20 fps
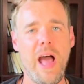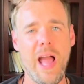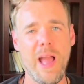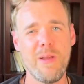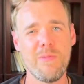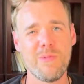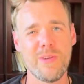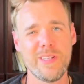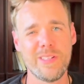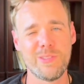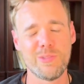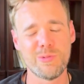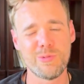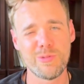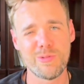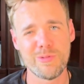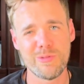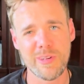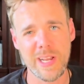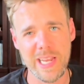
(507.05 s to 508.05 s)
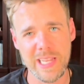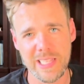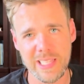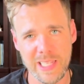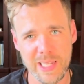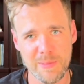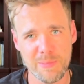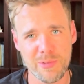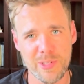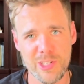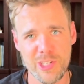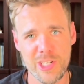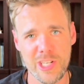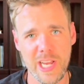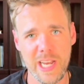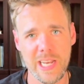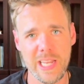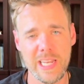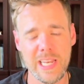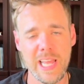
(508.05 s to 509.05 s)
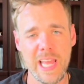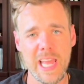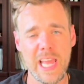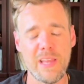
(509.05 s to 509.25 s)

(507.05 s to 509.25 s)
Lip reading: I would greatly appreciate it.